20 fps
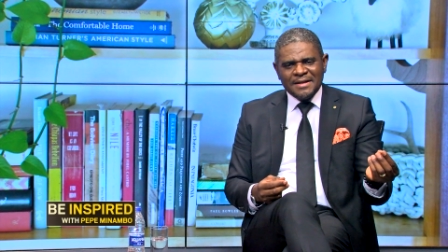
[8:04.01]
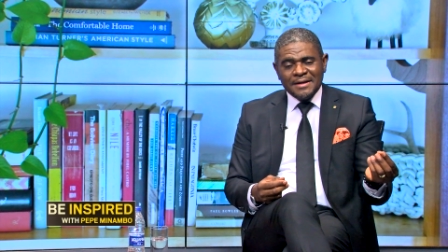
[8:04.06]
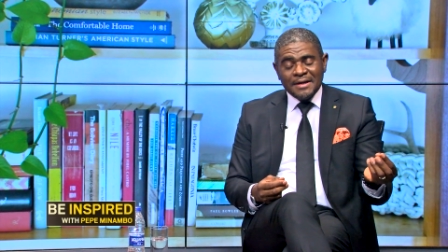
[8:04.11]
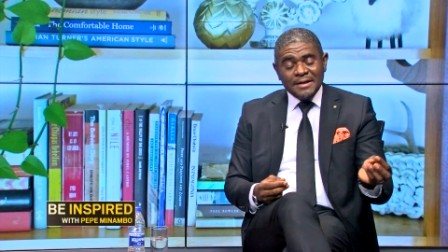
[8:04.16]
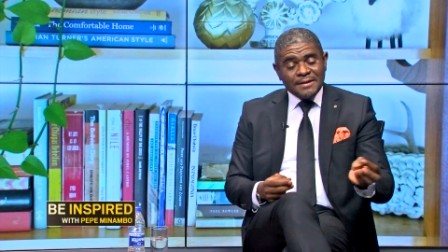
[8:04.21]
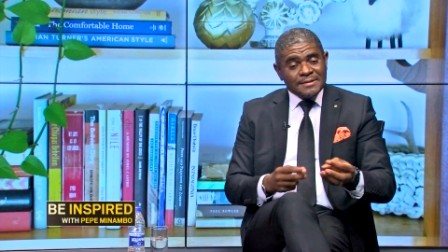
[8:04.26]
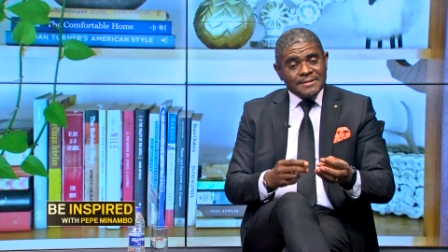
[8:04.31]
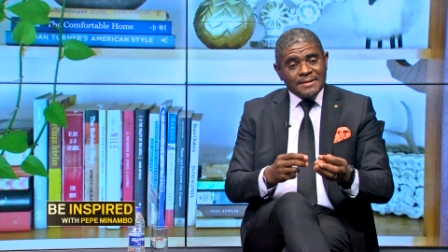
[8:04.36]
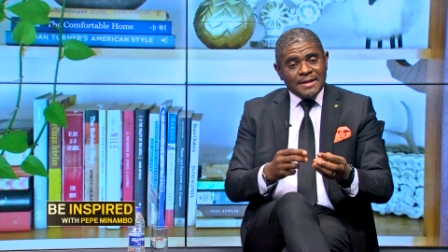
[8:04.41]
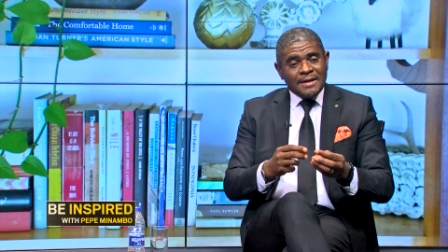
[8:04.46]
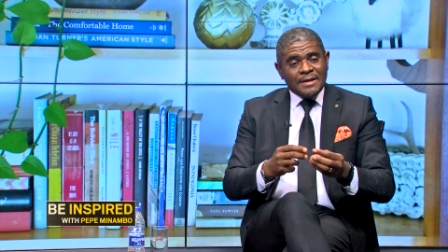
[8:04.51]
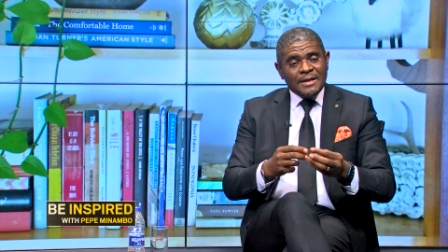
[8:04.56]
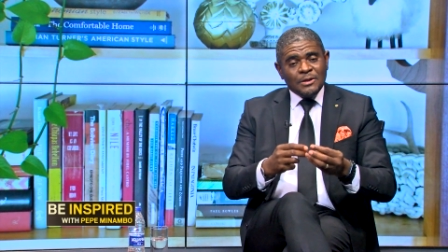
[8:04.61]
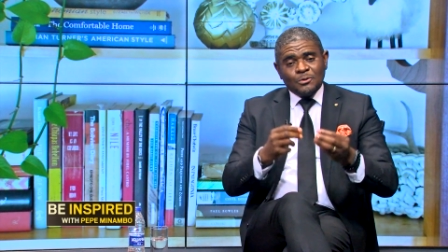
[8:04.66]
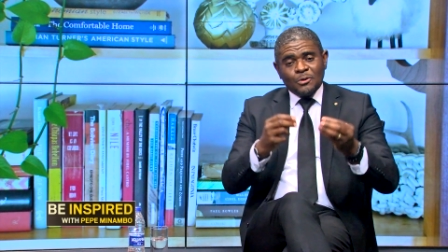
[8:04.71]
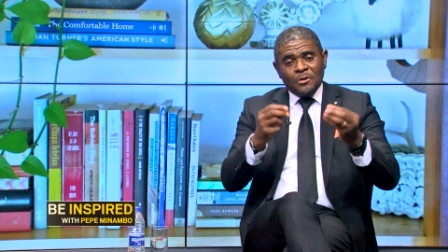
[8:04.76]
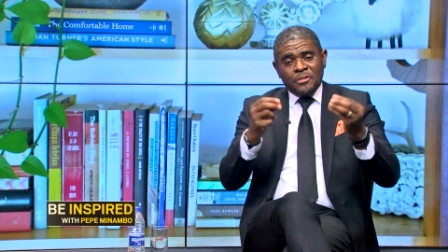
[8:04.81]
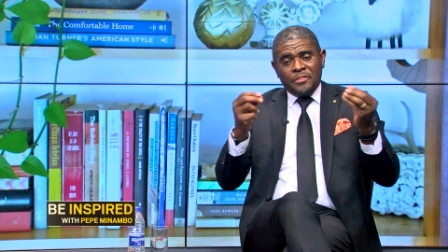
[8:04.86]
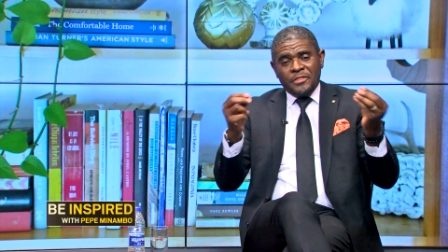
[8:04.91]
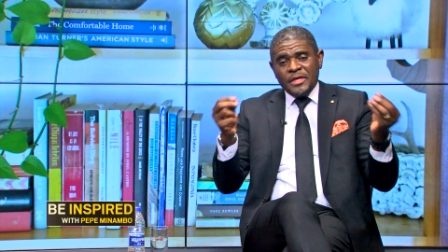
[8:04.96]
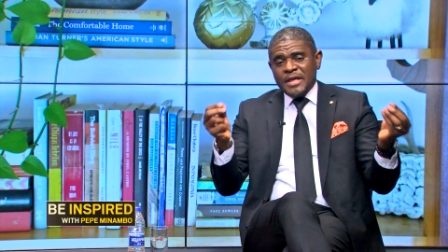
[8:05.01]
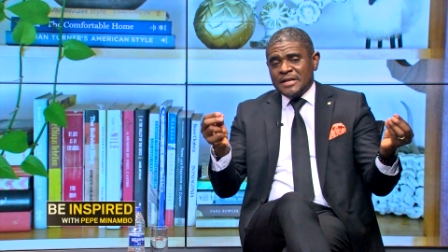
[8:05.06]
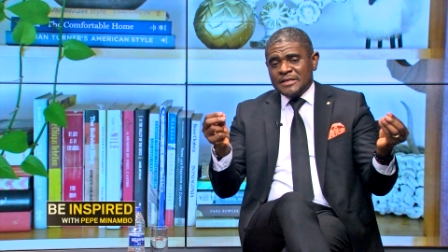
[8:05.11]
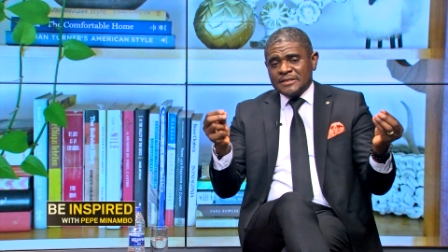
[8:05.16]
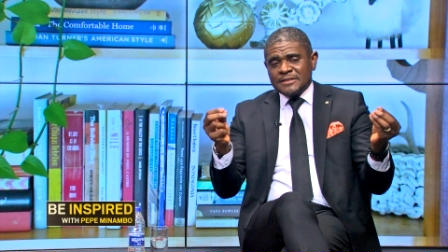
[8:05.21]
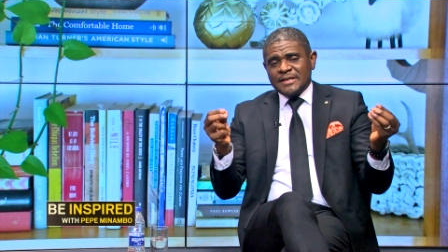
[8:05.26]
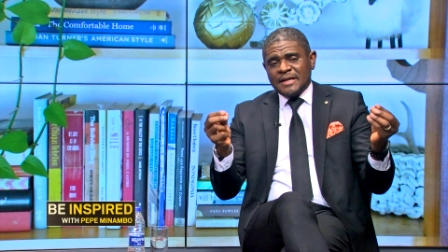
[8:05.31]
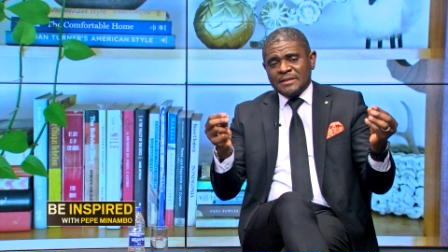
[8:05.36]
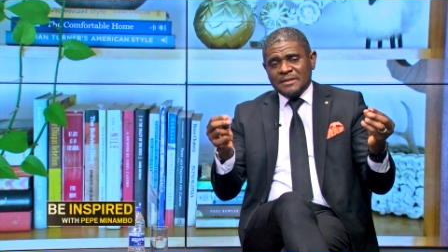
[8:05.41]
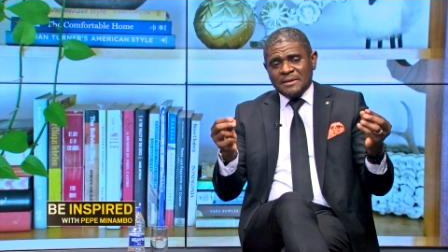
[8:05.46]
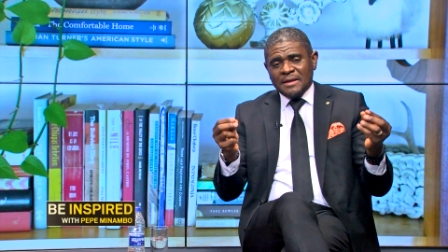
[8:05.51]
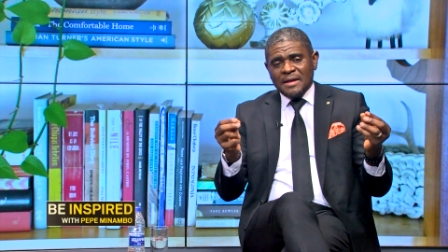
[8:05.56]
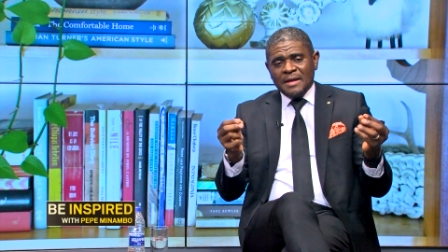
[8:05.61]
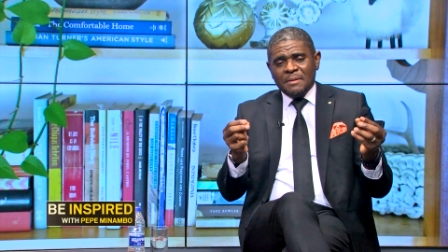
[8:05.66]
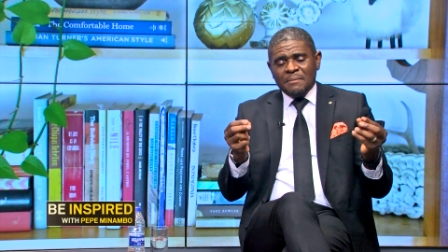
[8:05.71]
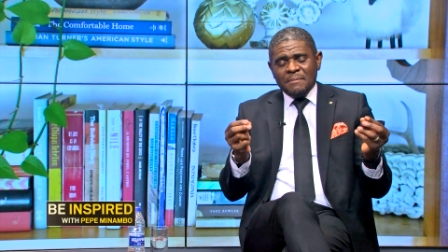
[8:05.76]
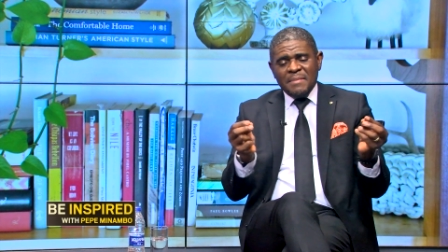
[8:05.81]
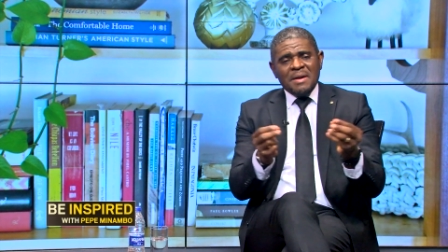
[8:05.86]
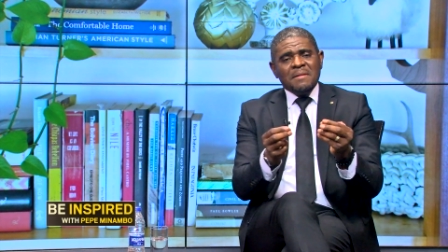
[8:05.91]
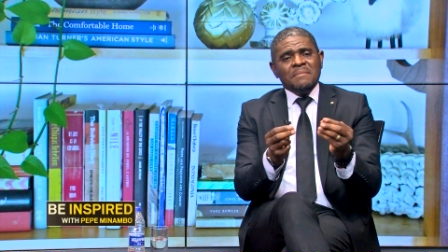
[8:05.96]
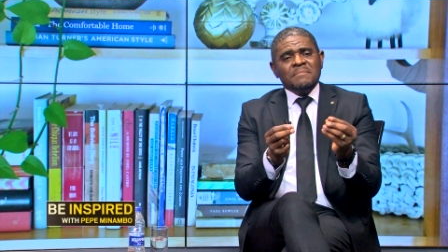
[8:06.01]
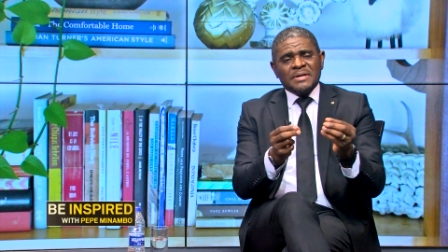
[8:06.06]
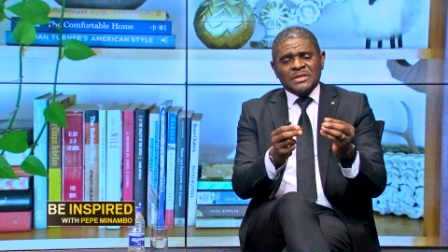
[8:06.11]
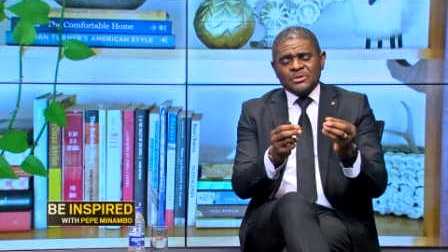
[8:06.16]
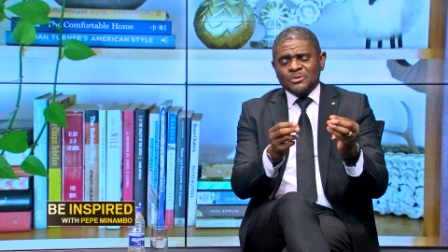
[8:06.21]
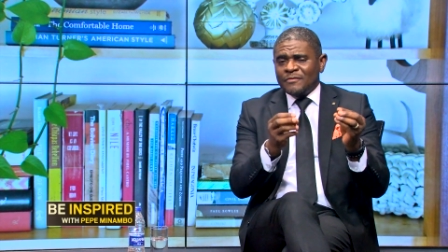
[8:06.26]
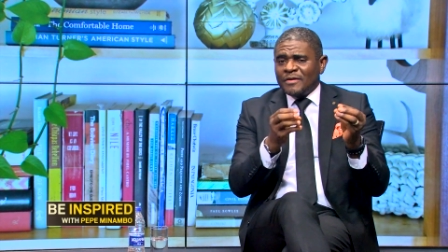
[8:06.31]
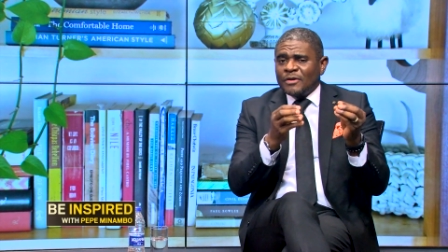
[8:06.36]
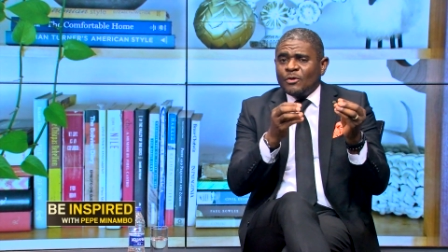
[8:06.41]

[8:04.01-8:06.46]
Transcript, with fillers: It is the little things that members of